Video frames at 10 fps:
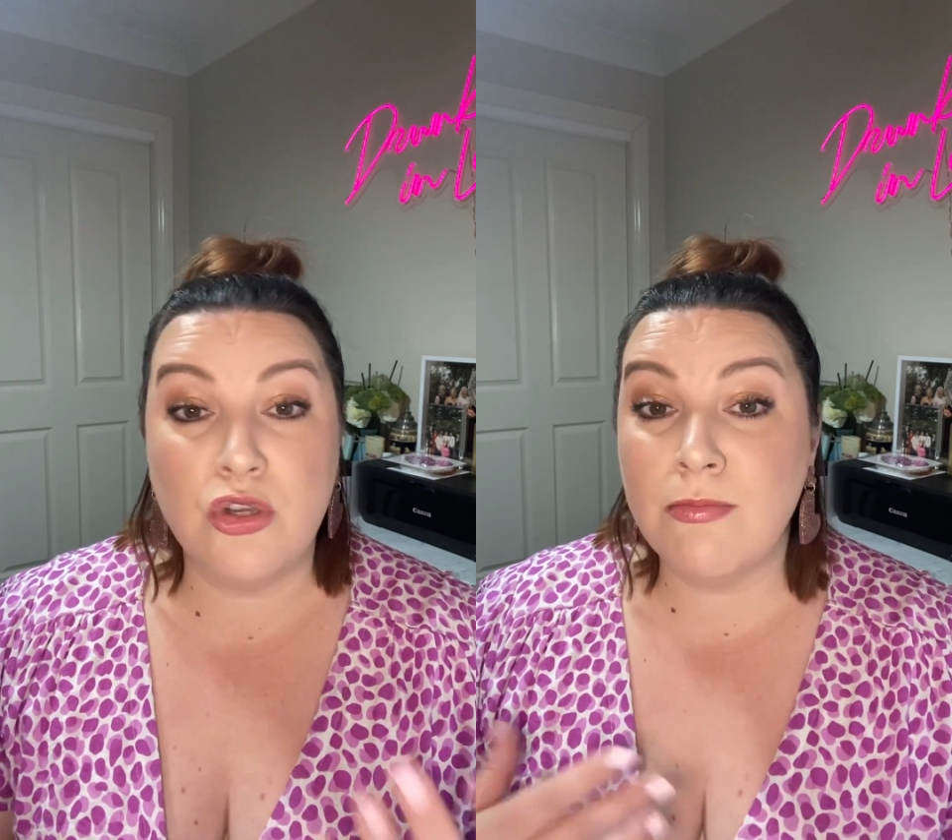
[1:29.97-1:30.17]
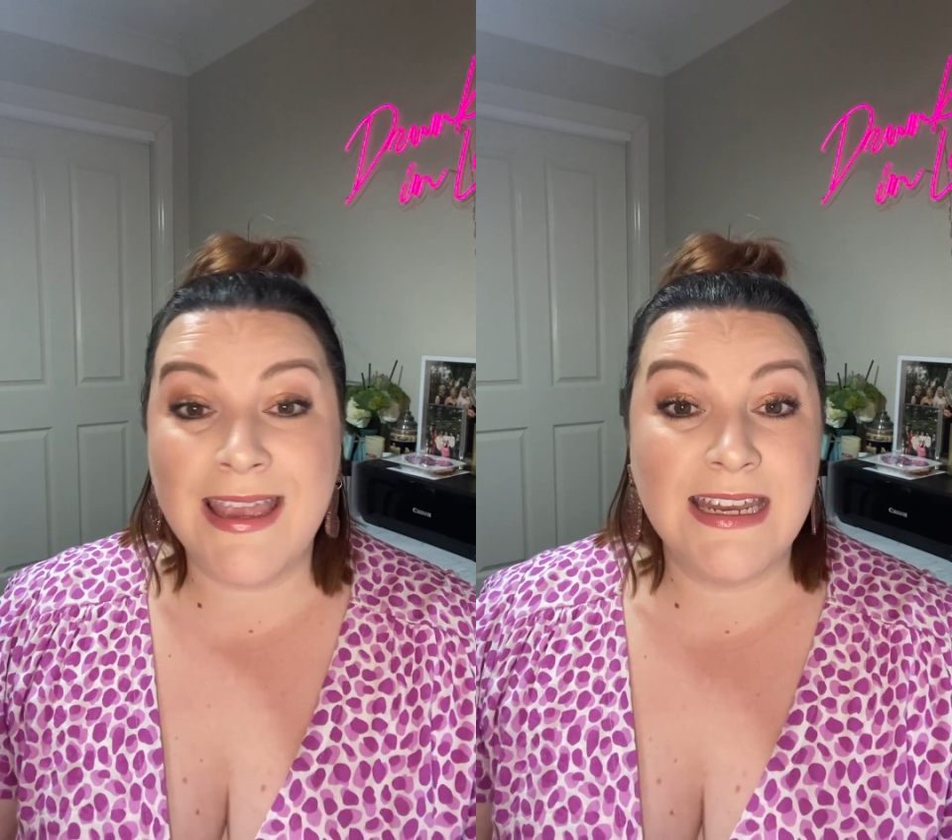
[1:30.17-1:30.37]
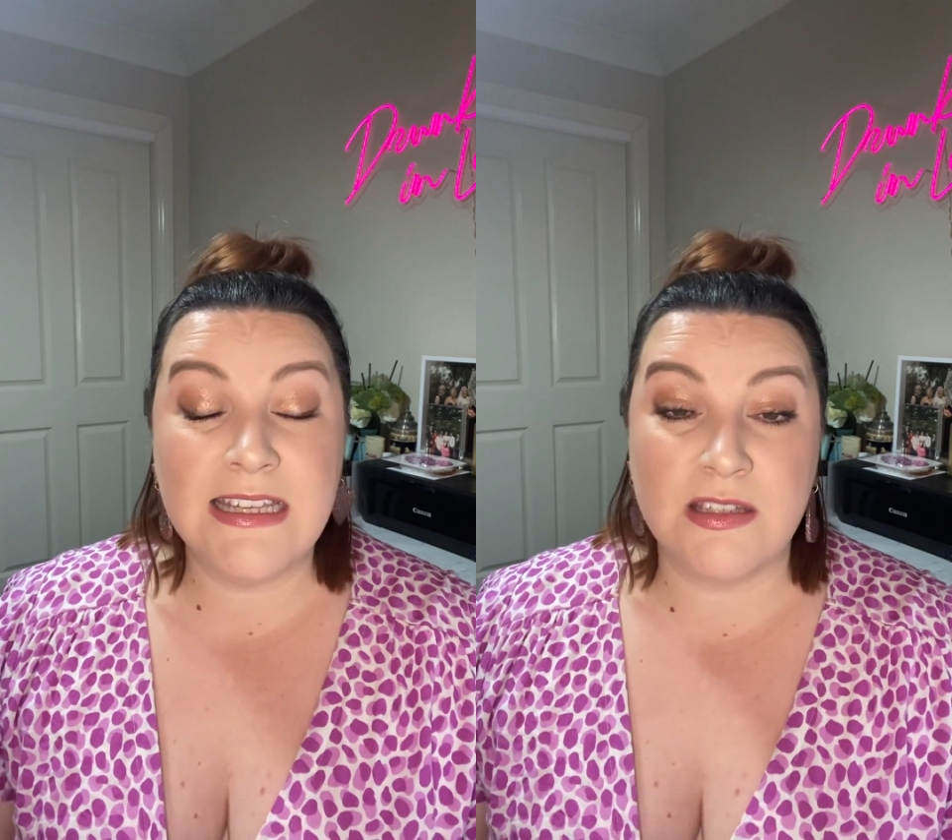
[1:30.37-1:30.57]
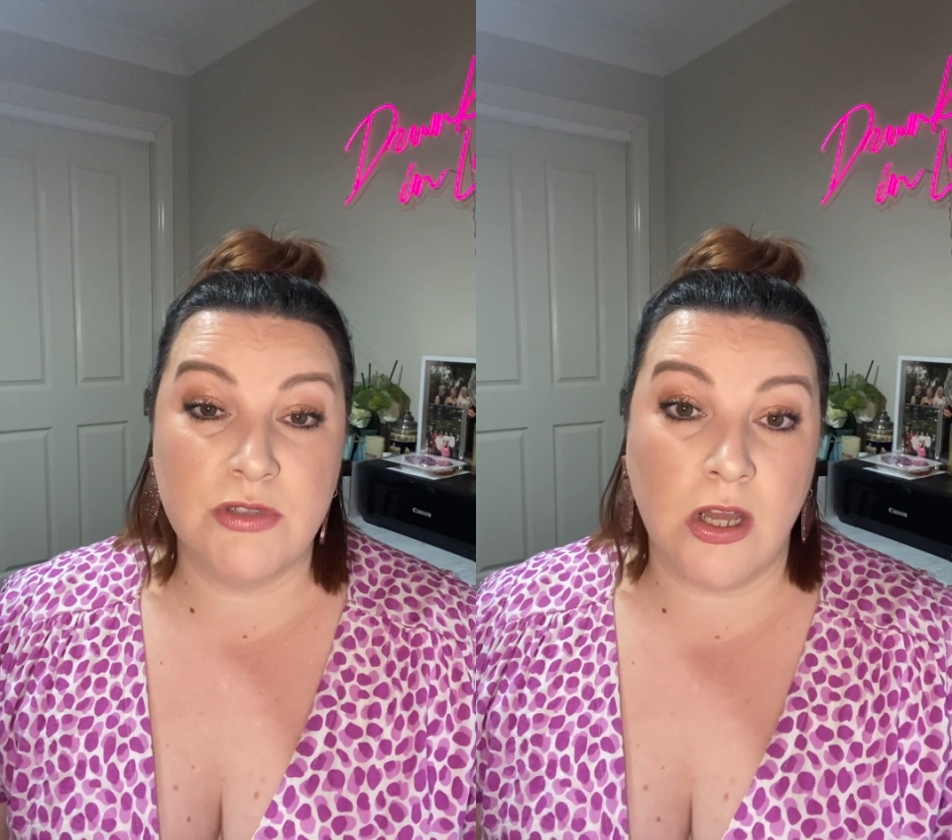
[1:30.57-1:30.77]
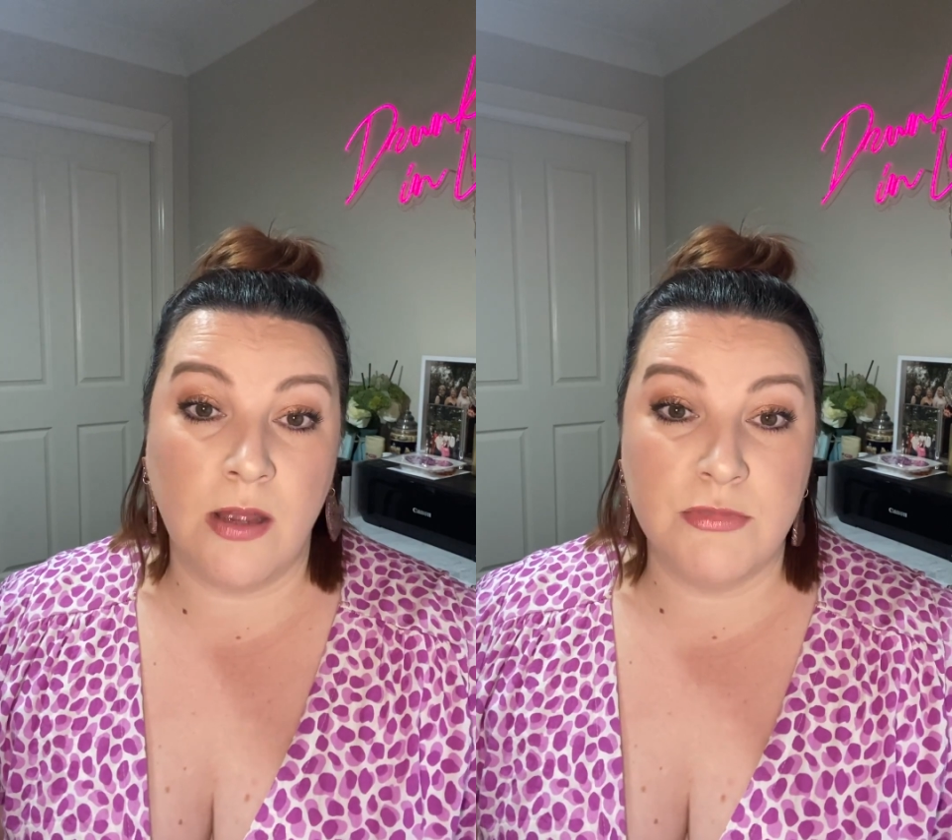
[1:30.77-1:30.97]
You may need some
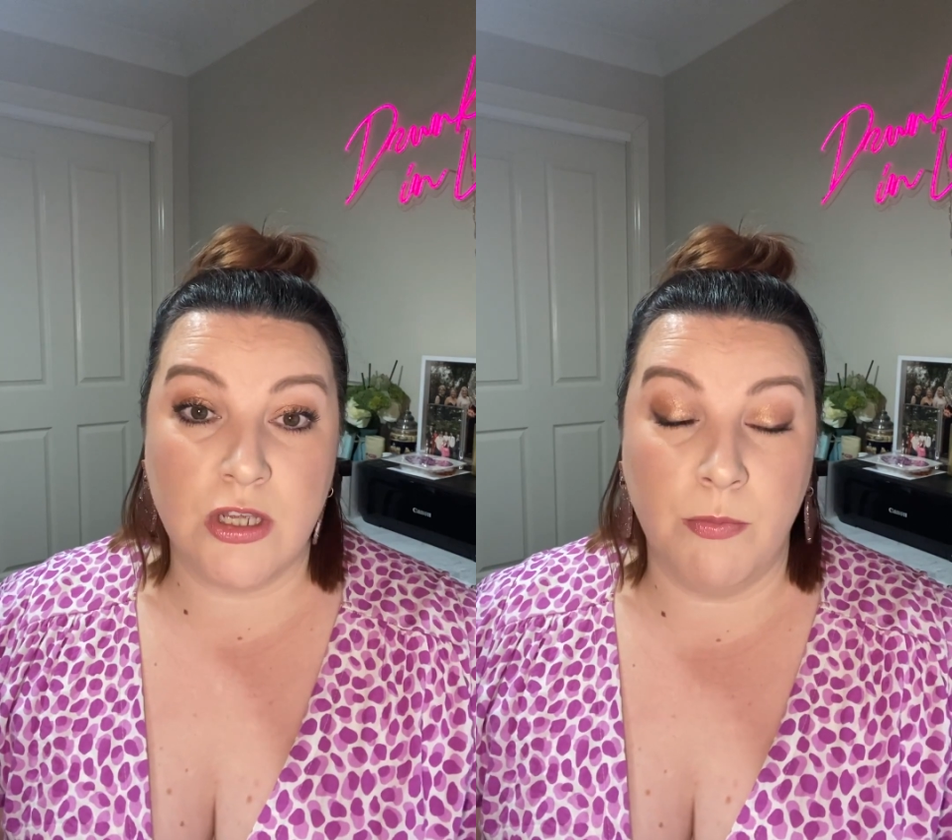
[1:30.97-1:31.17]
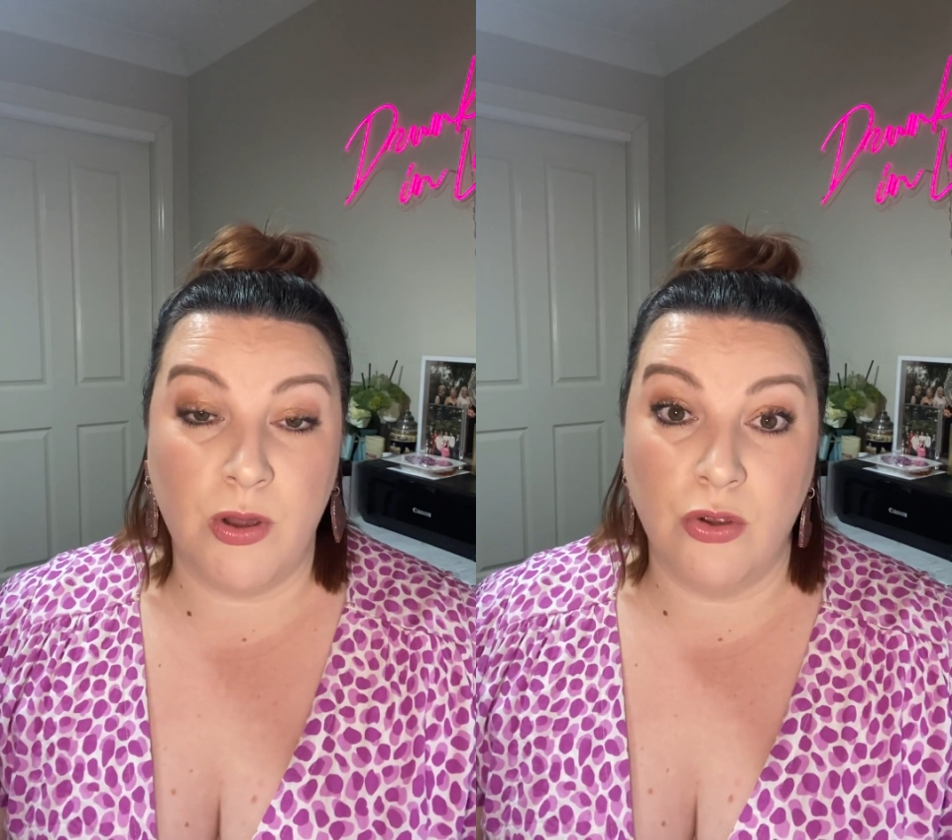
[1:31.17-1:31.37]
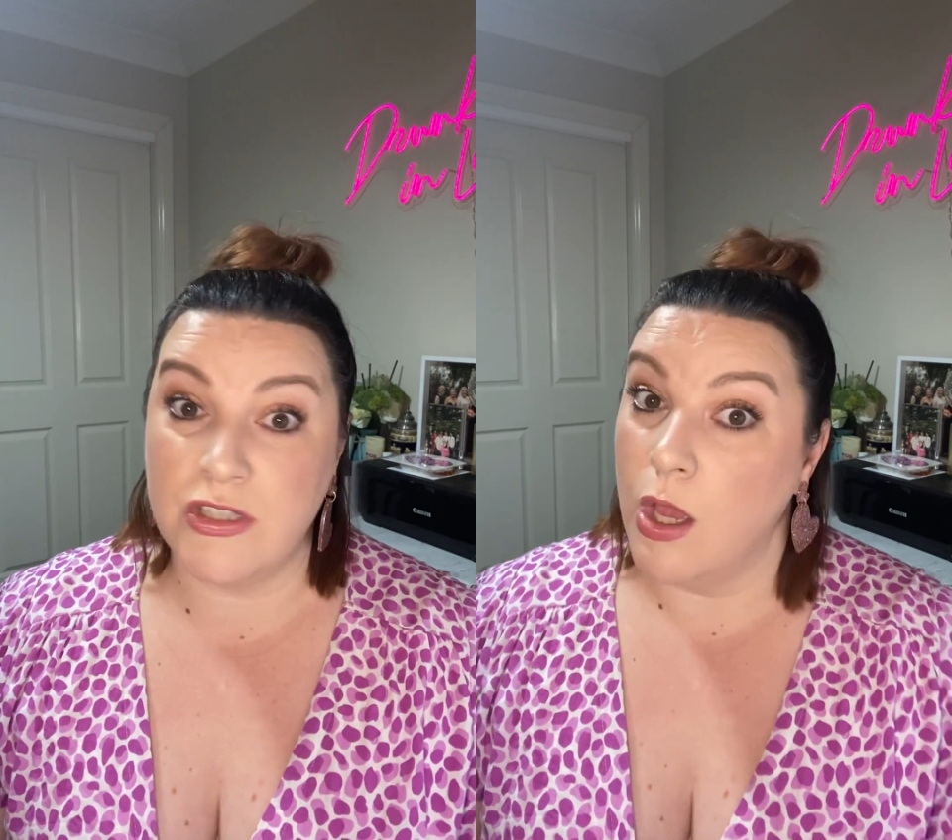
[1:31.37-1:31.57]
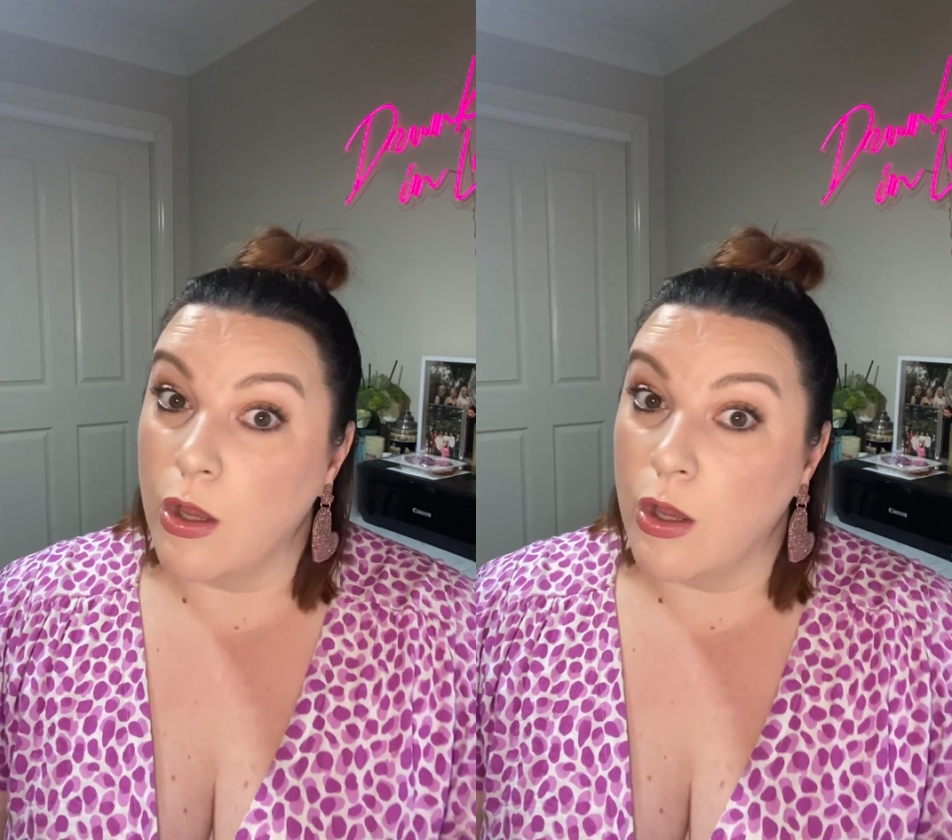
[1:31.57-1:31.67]
time to compose,